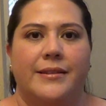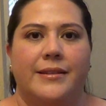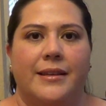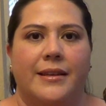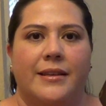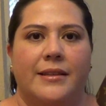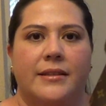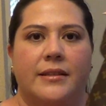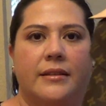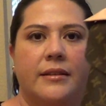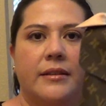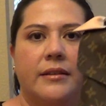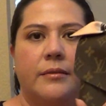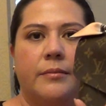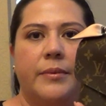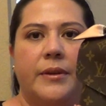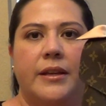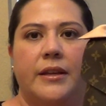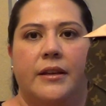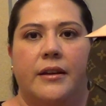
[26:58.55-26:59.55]
I just think it's a
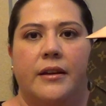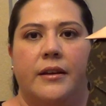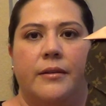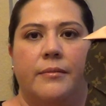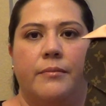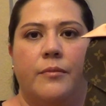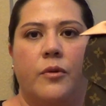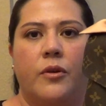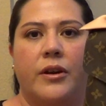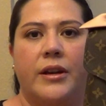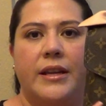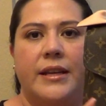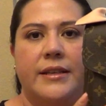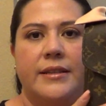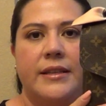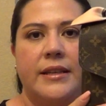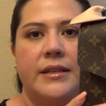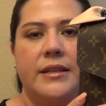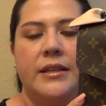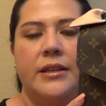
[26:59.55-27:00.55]
little bit
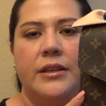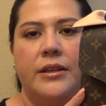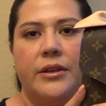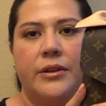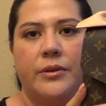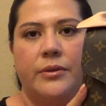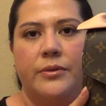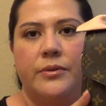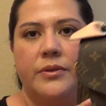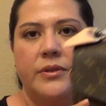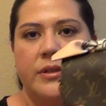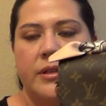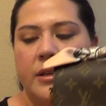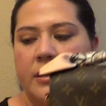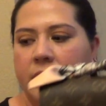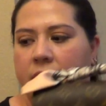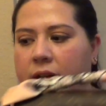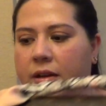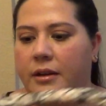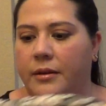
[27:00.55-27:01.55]
more easy to
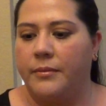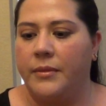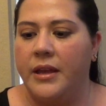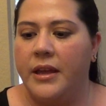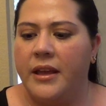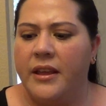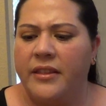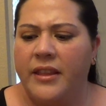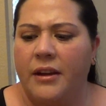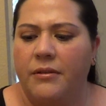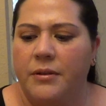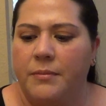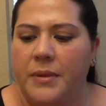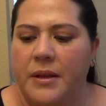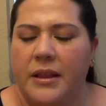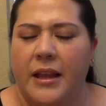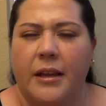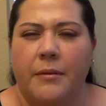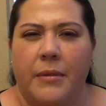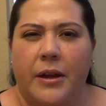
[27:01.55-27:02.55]
use.
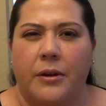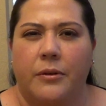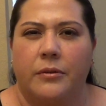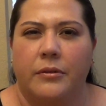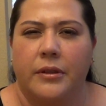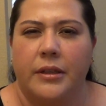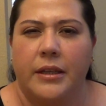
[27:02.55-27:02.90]
That would be like